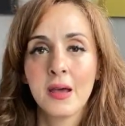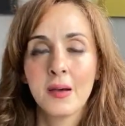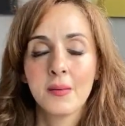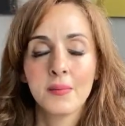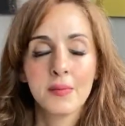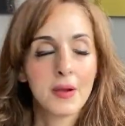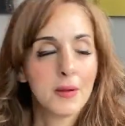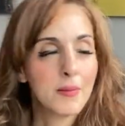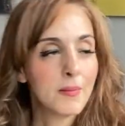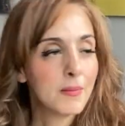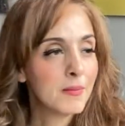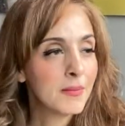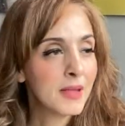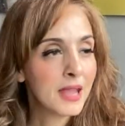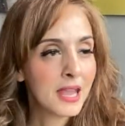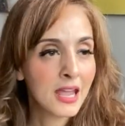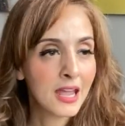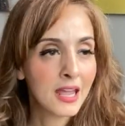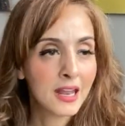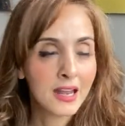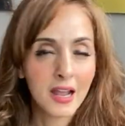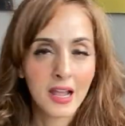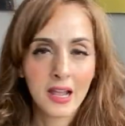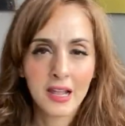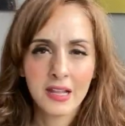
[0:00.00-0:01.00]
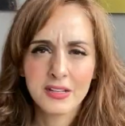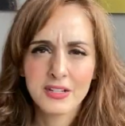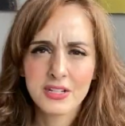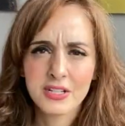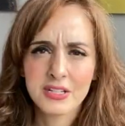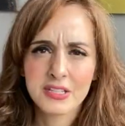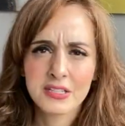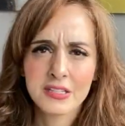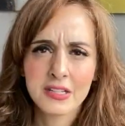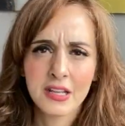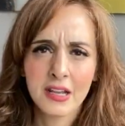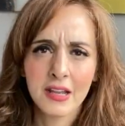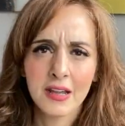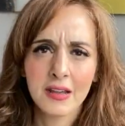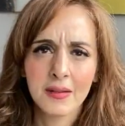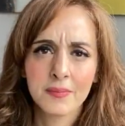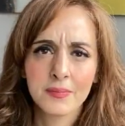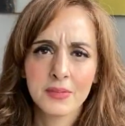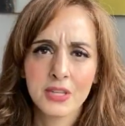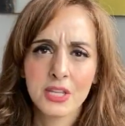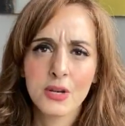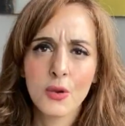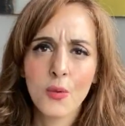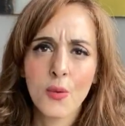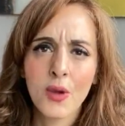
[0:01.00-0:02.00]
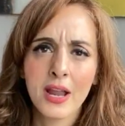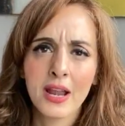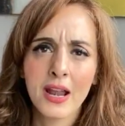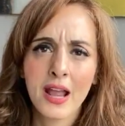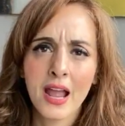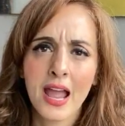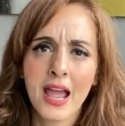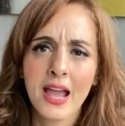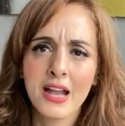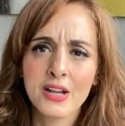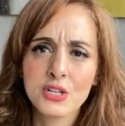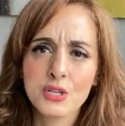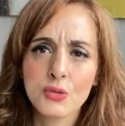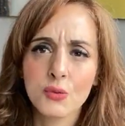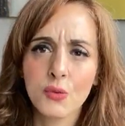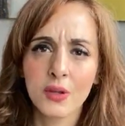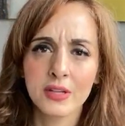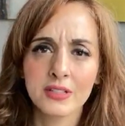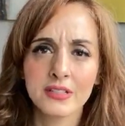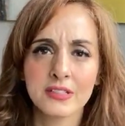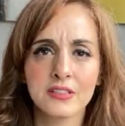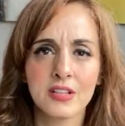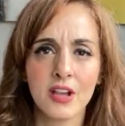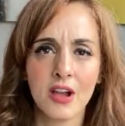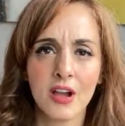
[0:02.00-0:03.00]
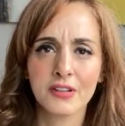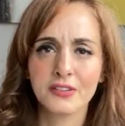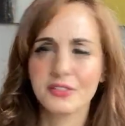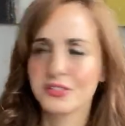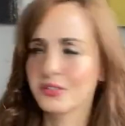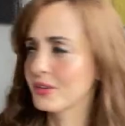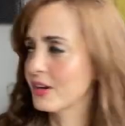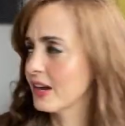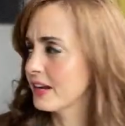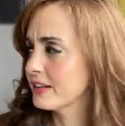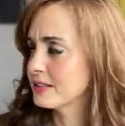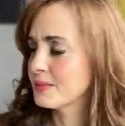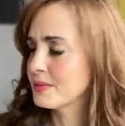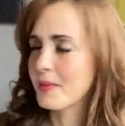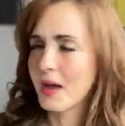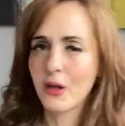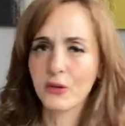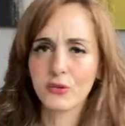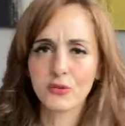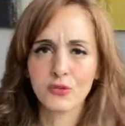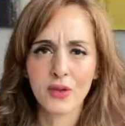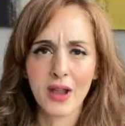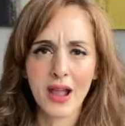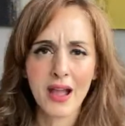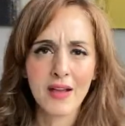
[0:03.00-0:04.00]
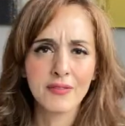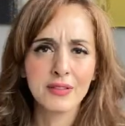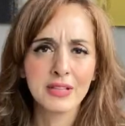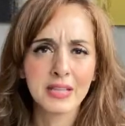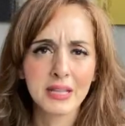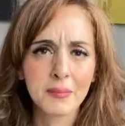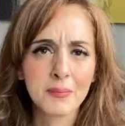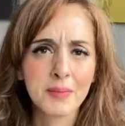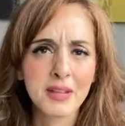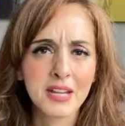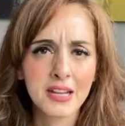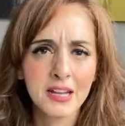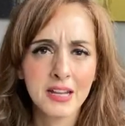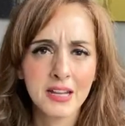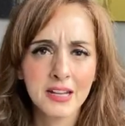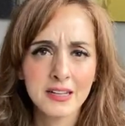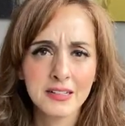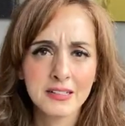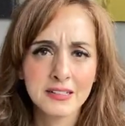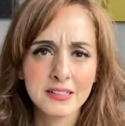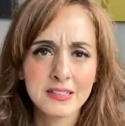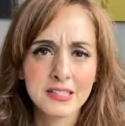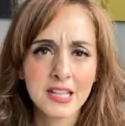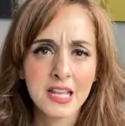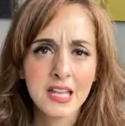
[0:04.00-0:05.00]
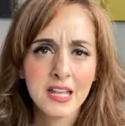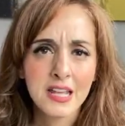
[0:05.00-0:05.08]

But man, I just, you know what? I actually want to talk to you guys about traveling because